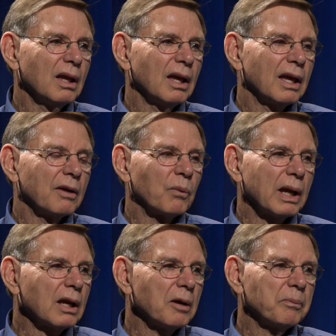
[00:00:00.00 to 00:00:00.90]
and
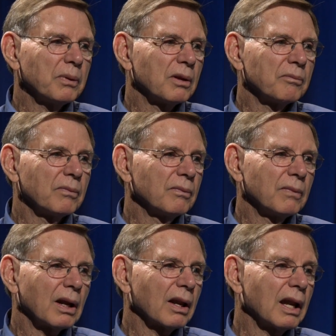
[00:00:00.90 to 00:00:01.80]
wake up in the
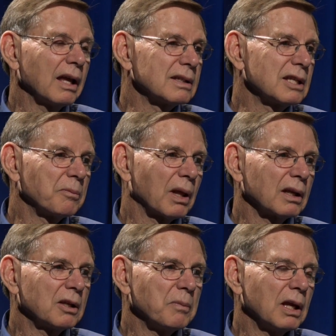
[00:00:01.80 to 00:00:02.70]
middle of the night, seemed
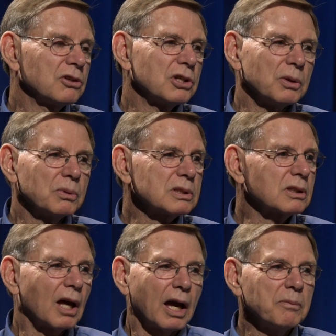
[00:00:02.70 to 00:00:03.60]
like to me, and she was
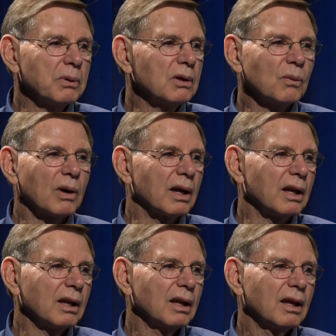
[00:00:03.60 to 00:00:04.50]
typing away.